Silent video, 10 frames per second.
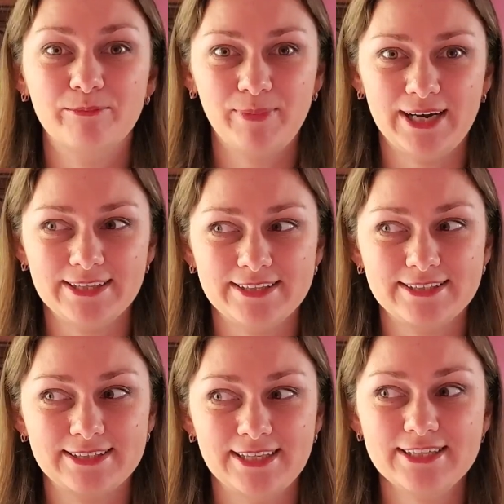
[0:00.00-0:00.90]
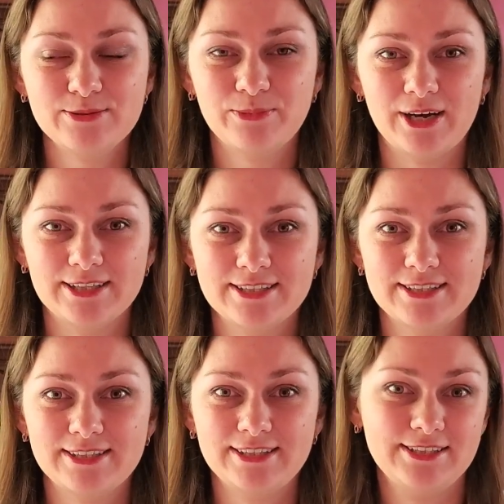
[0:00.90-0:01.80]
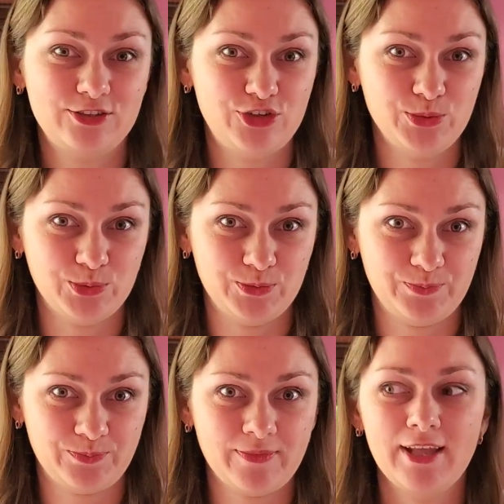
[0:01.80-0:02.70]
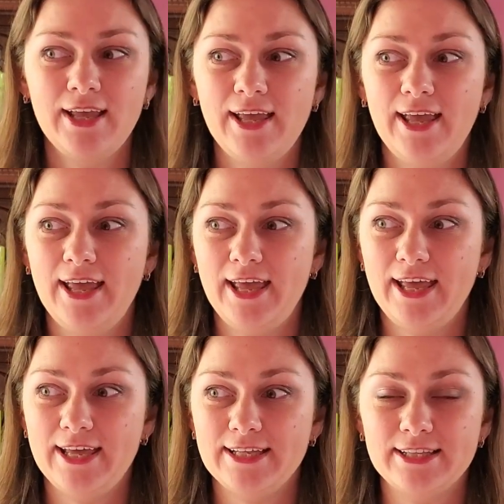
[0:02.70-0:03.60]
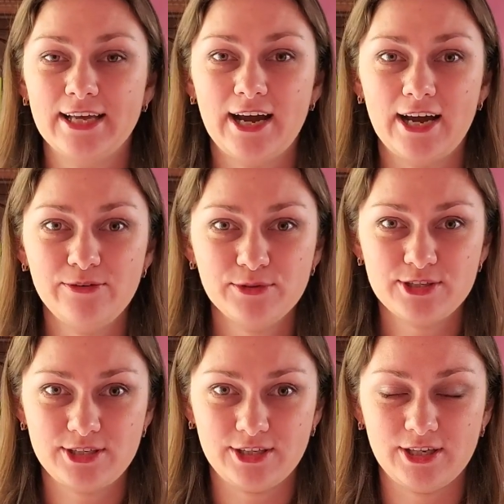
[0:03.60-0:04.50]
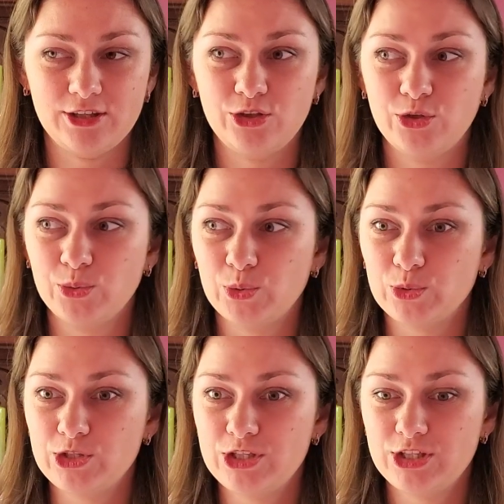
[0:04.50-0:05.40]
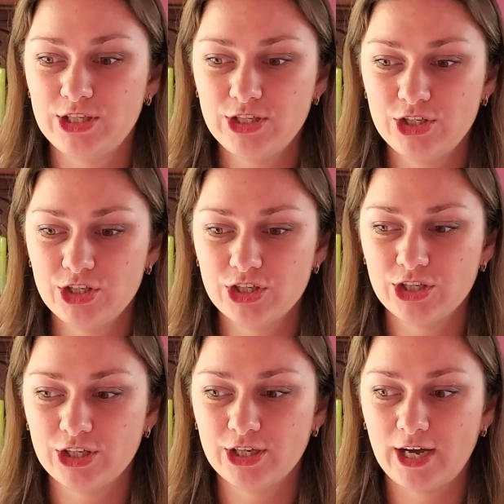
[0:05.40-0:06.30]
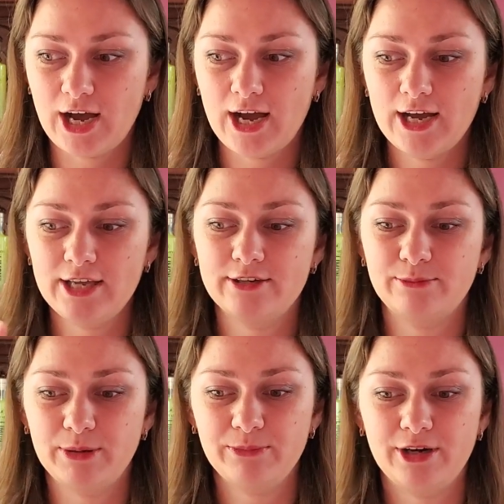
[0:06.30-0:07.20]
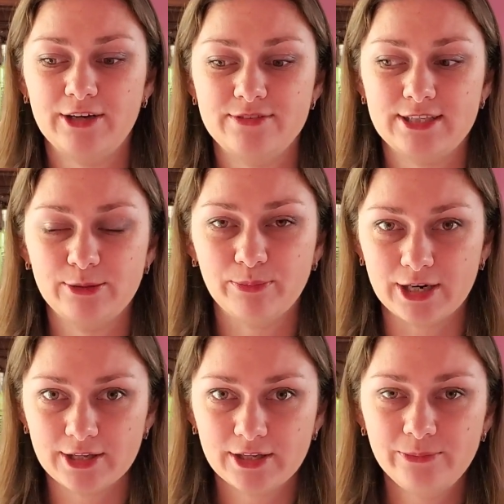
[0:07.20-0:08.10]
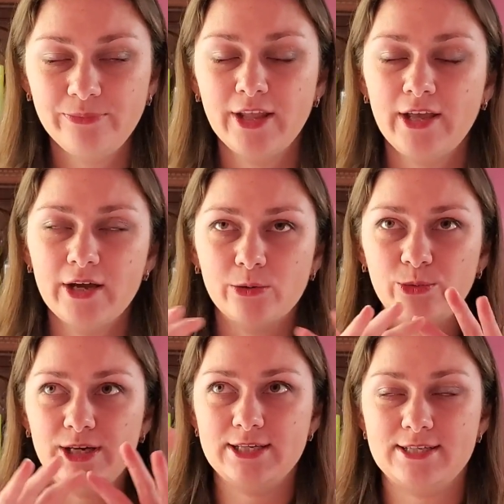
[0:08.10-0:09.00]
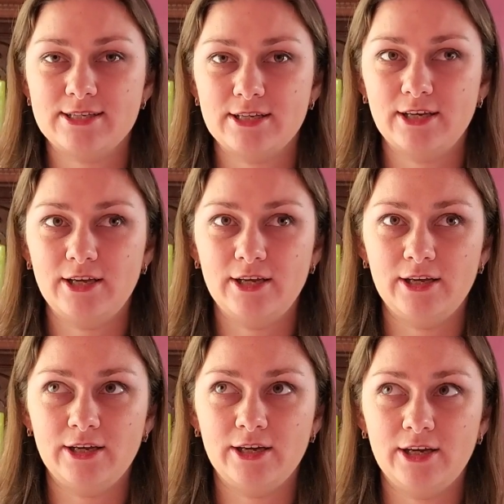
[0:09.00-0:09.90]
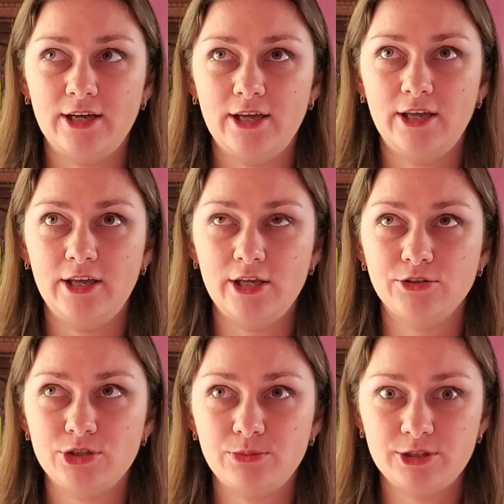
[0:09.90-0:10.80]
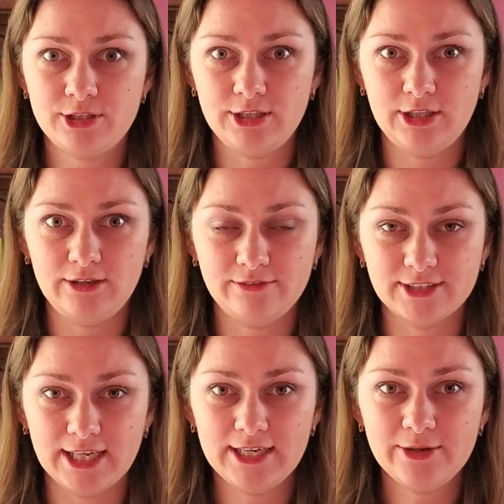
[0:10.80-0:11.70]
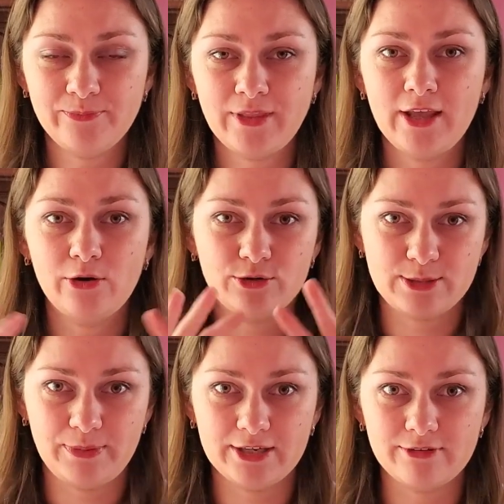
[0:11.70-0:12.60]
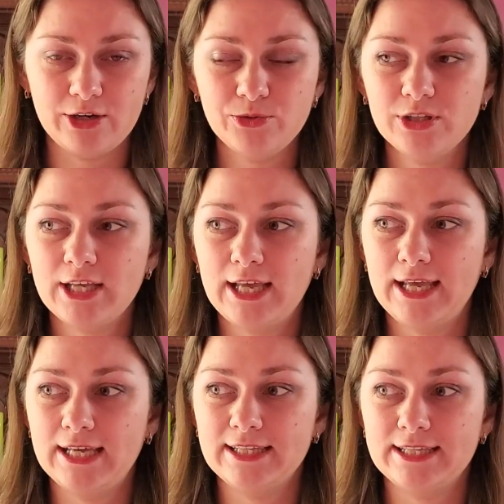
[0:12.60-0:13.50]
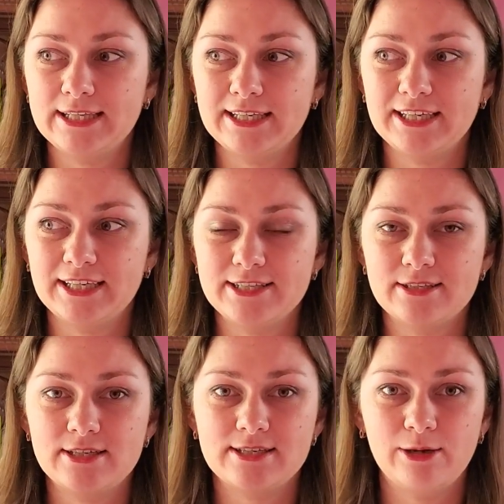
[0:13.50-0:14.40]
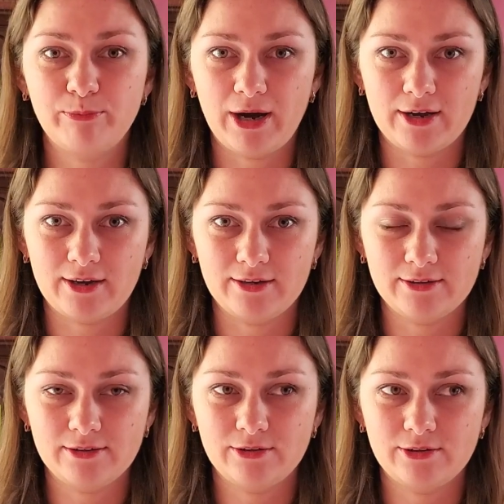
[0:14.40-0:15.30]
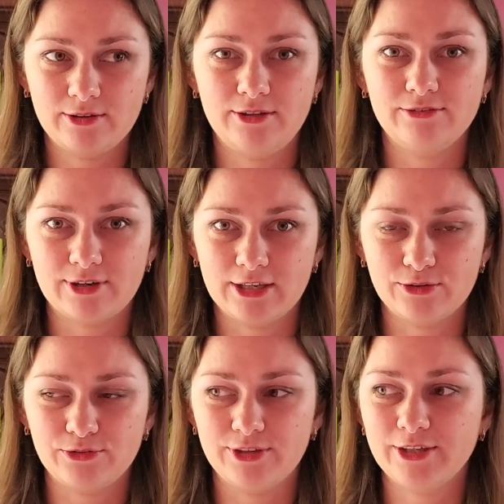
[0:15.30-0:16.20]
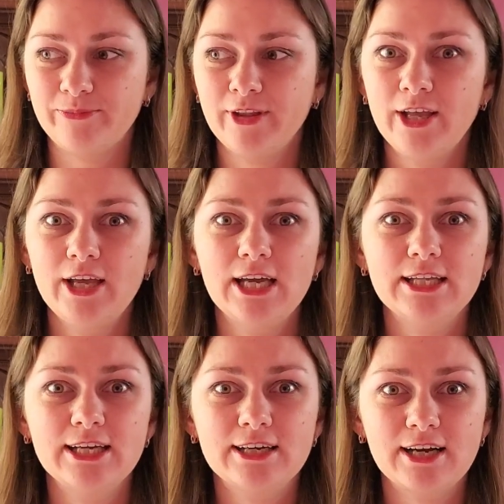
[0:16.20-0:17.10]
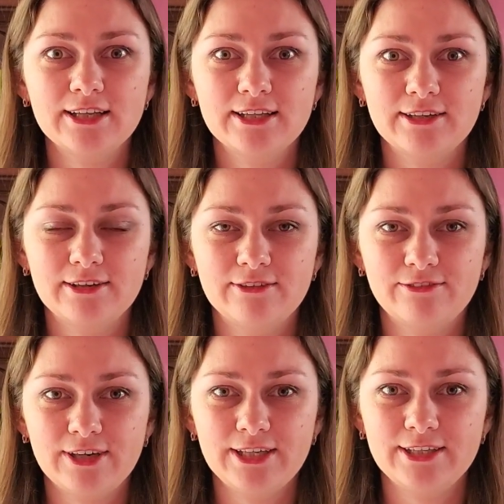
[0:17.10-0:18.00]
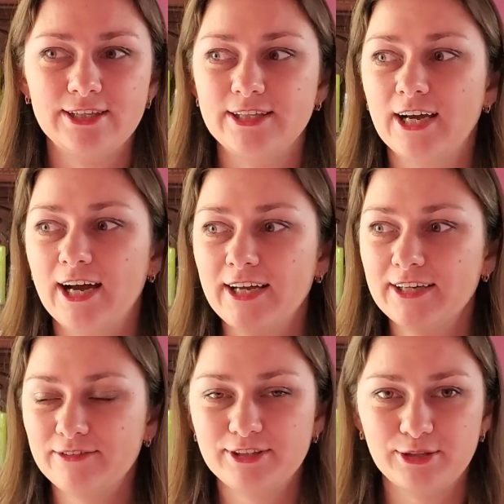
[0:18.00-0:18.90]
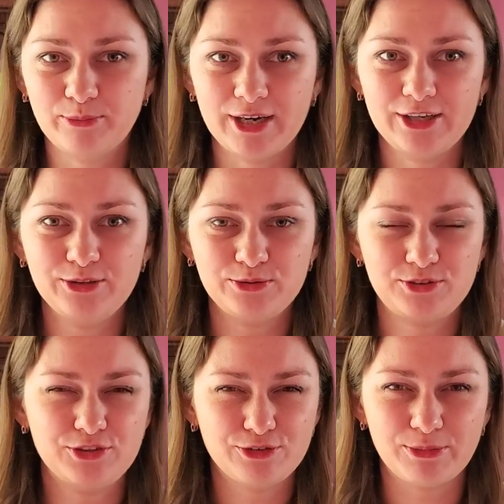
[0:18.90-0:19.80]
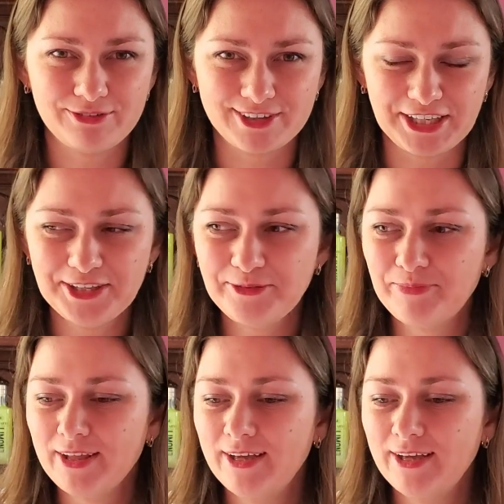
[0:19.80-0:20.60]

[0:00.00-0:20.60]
But the next month is June. And I was thinking to stitch, I remember I've seen a pattern with a LGBT flag on the background, and there is alpaca in front of it. And I can't find it. I have it in mind to stitch for my friend.